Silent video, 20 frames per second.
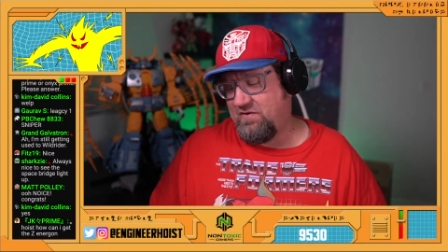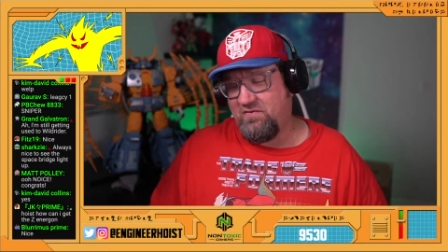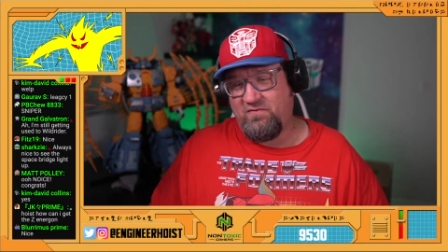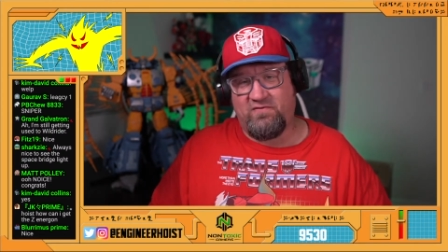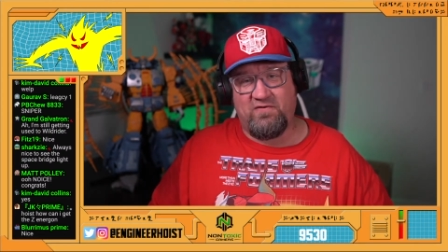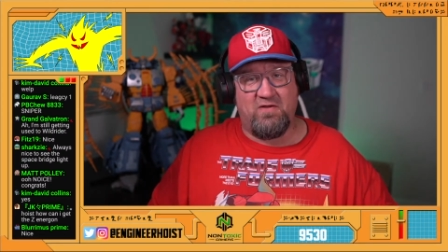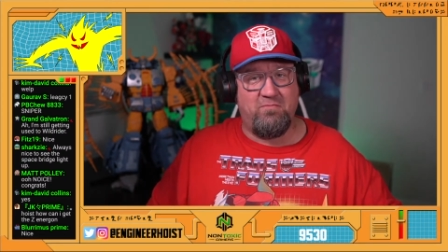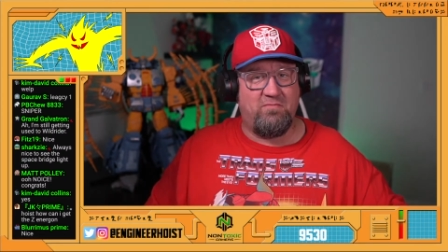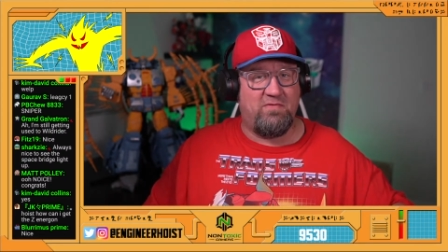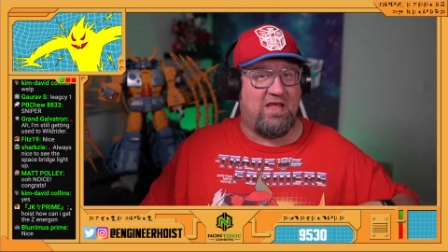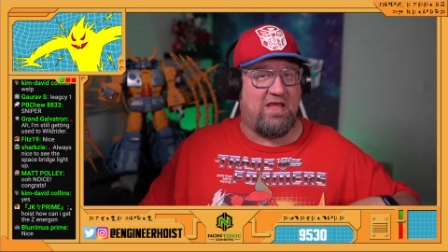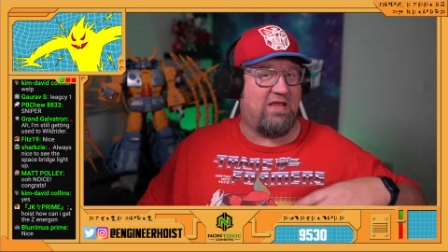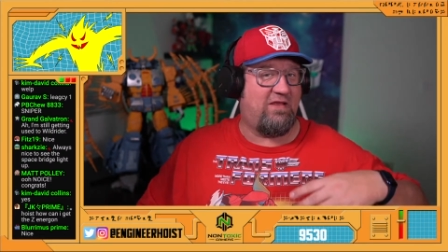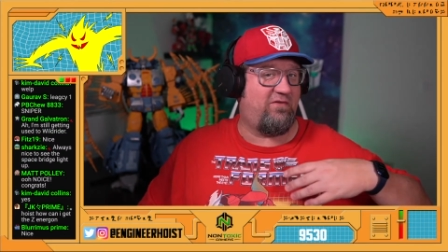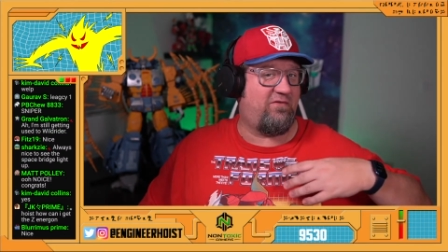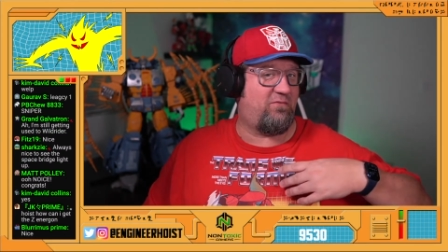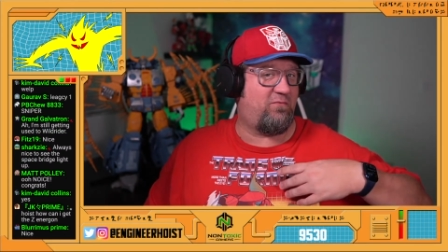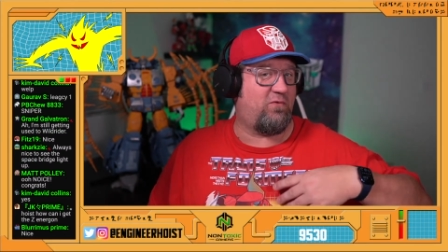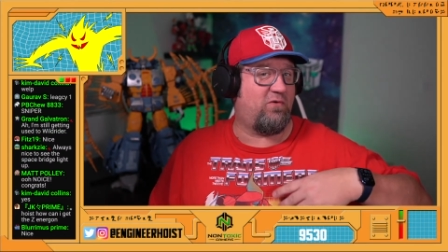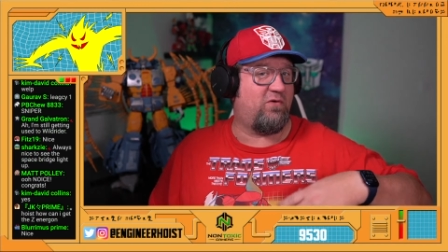some
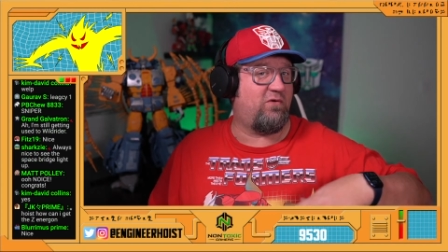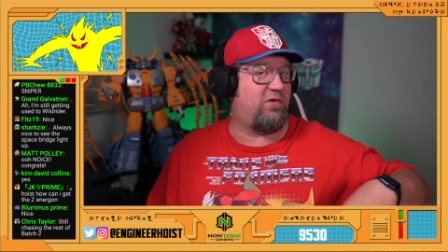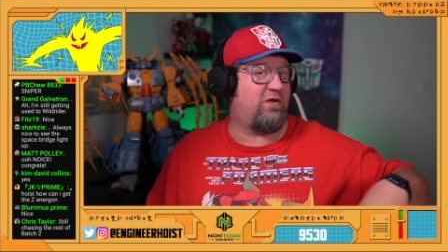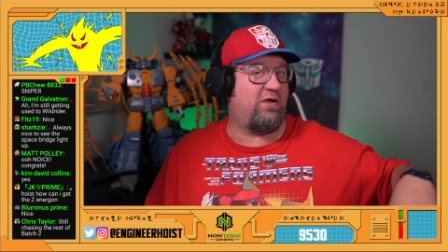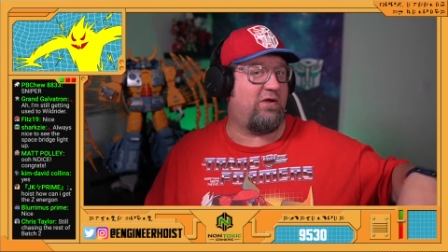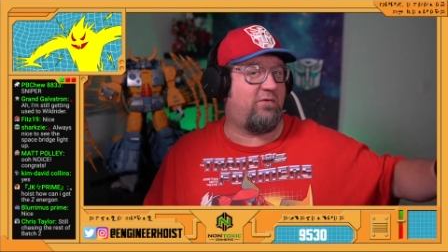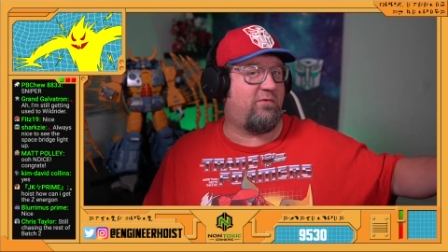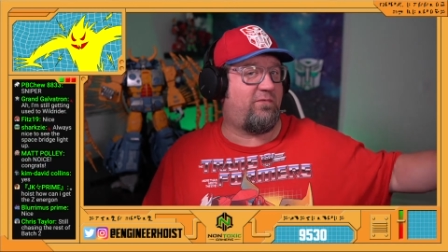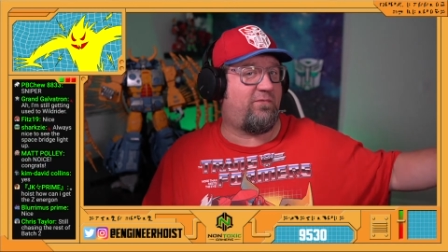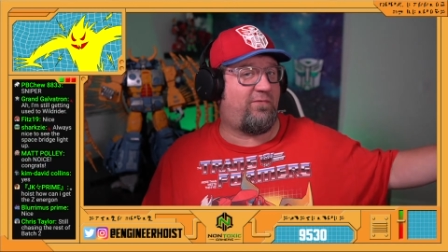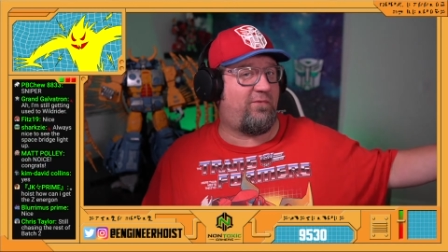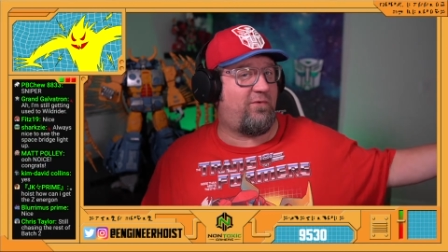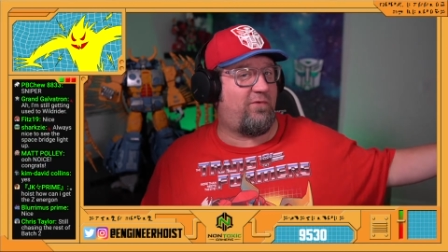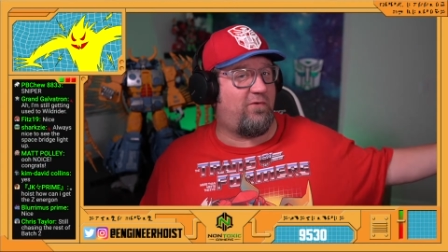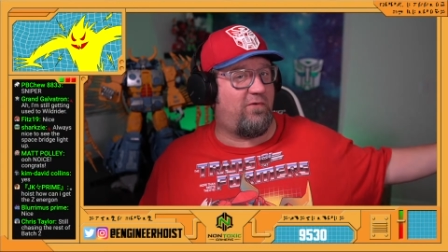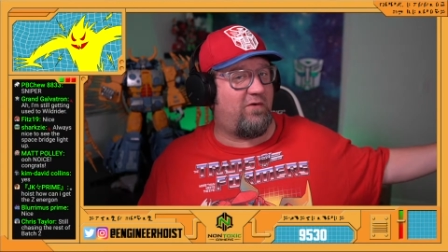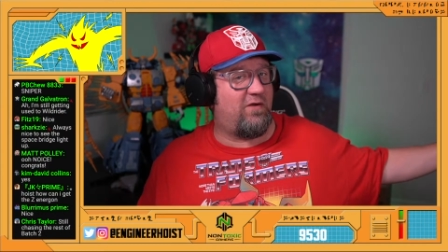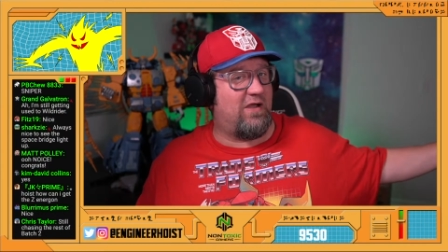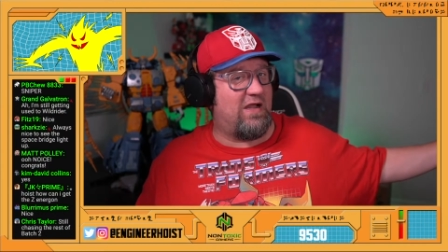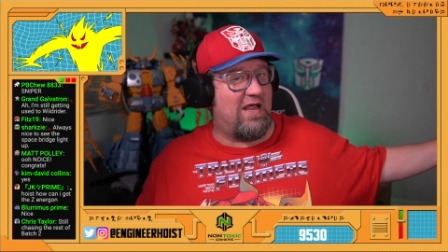days we're here
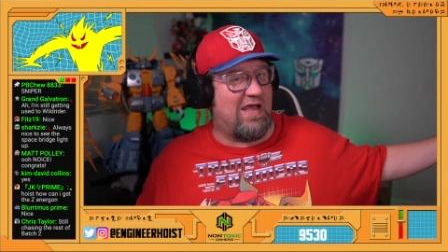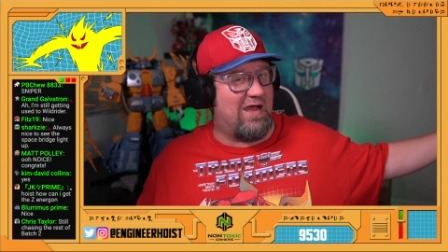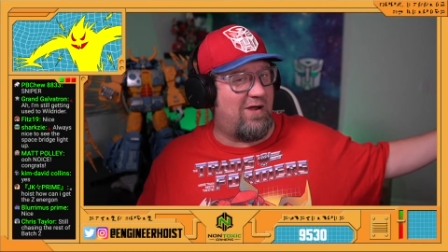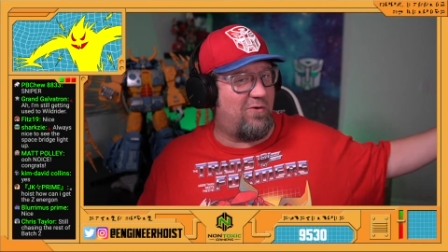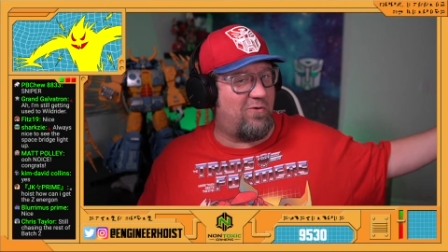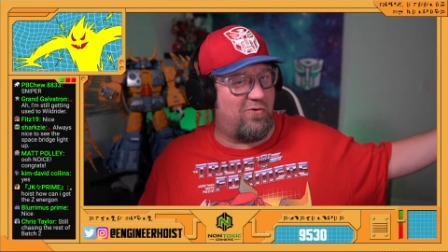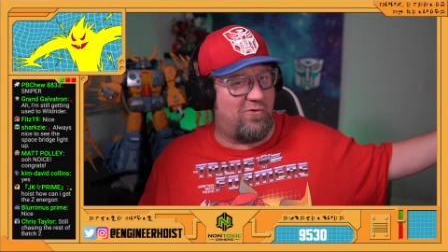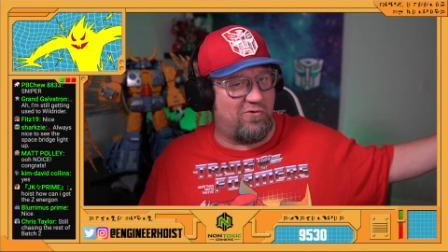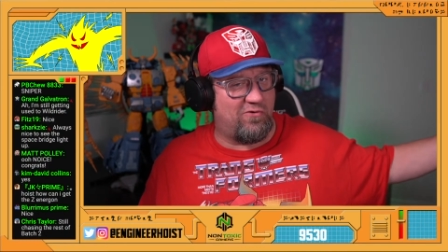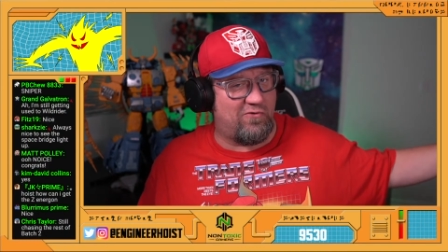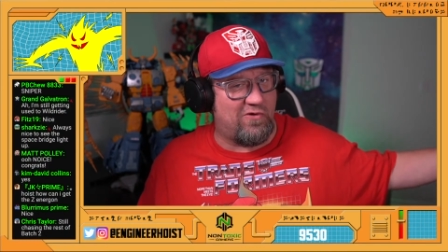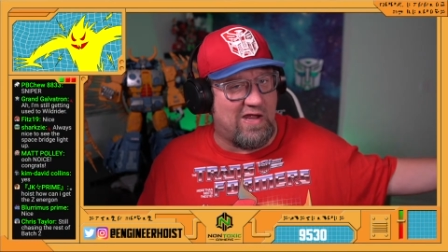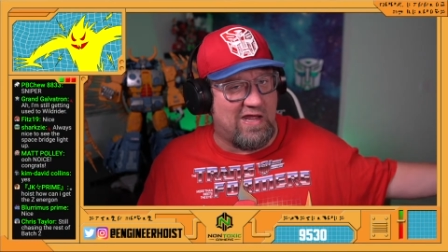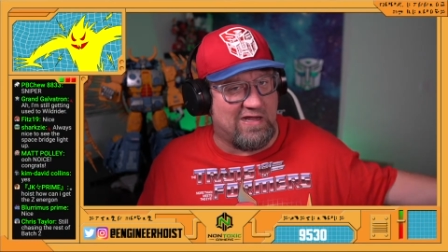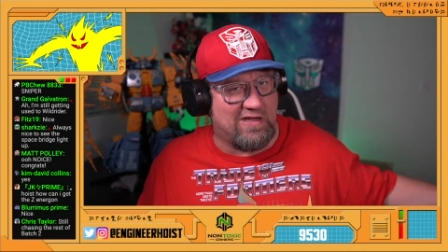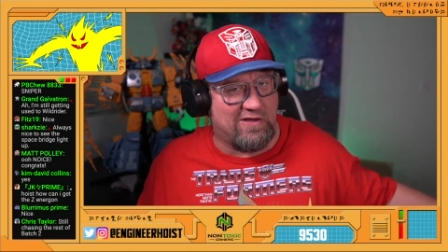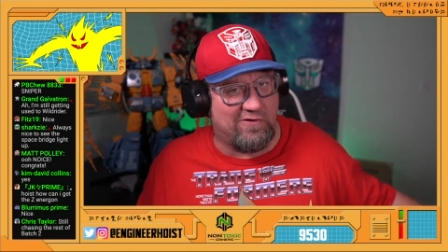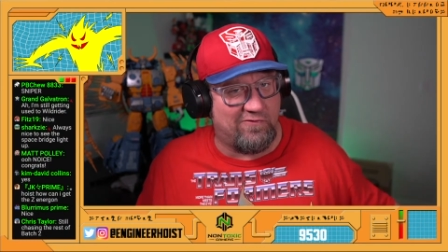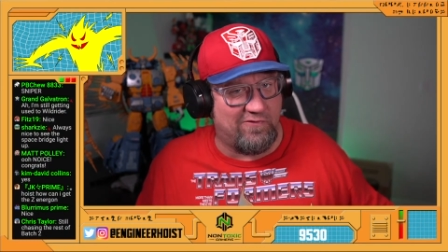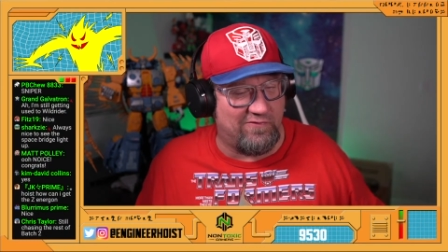for an hour
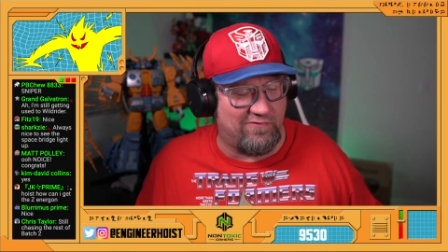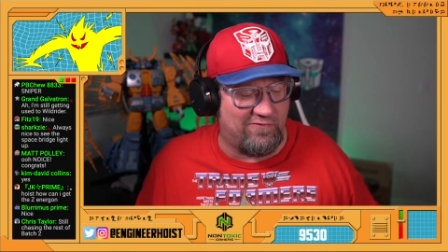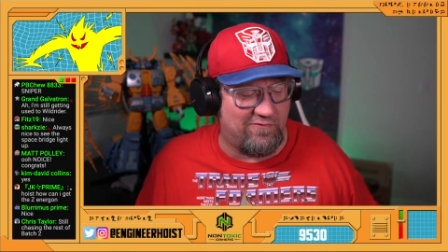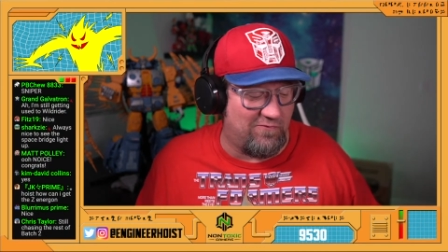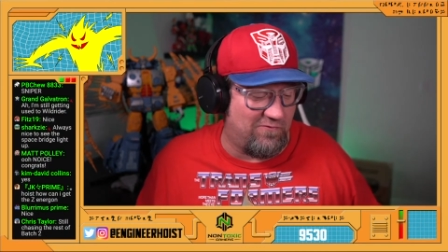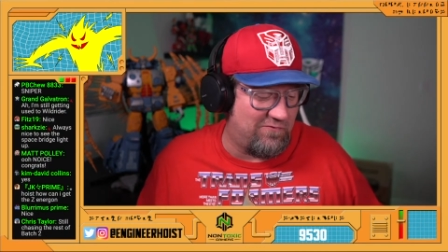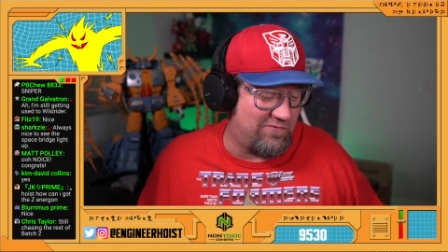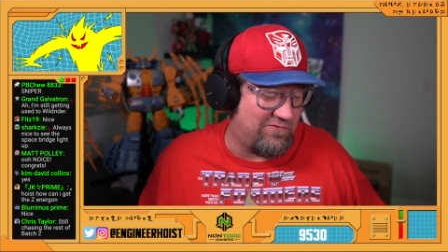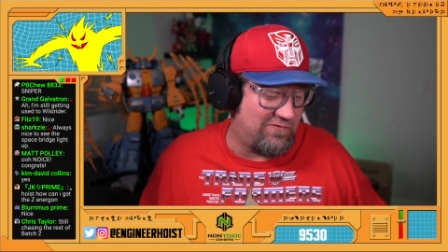cracking crystals.